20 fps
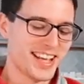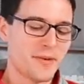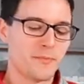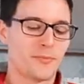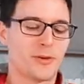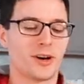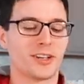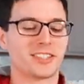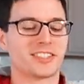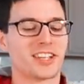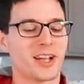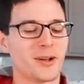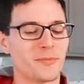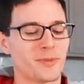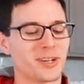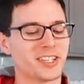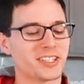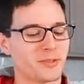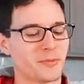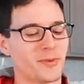For some
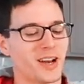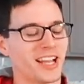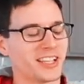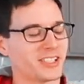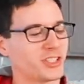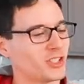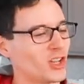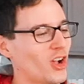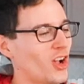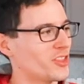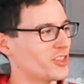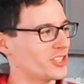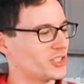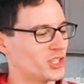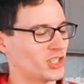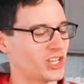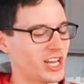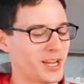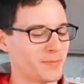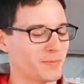reason, when I saw the
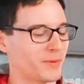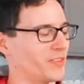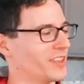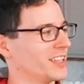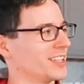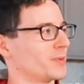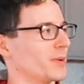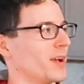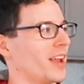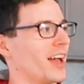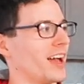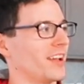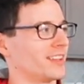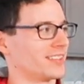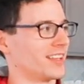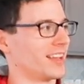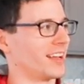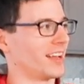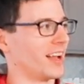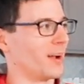shape of this one, I was
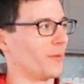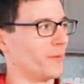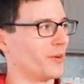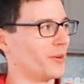like, I